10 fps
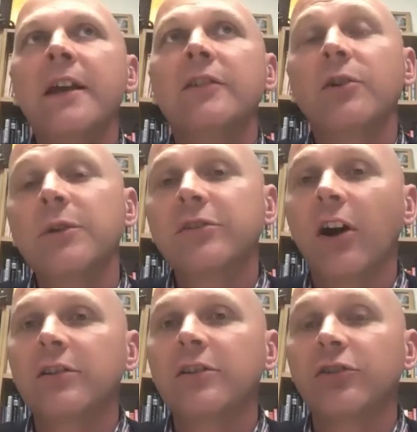And so we
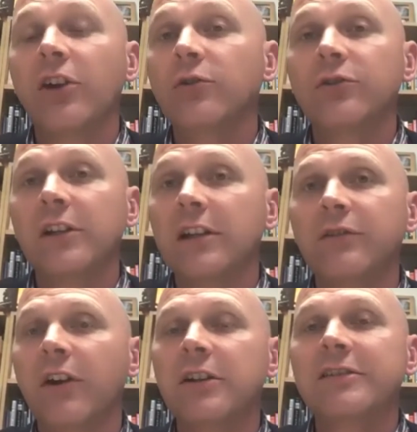started just hosting
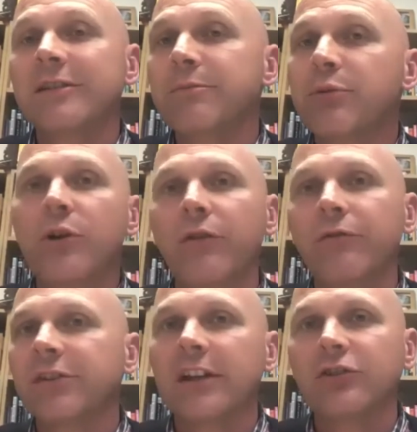these very simple
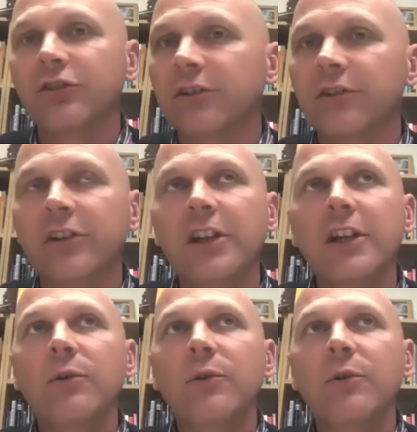conversations